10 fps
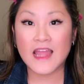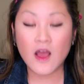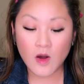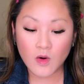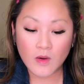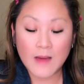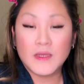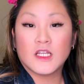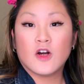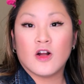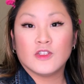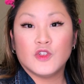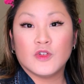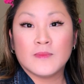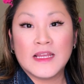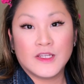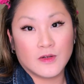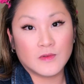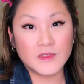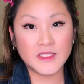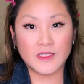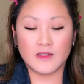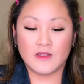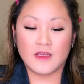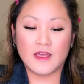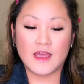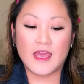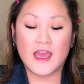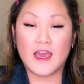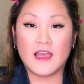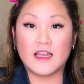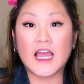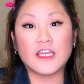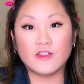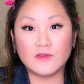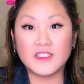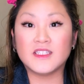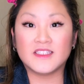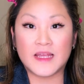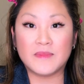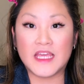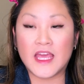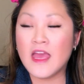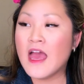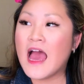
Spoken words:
Now I'm gonna contour my nose, and I use the same thing.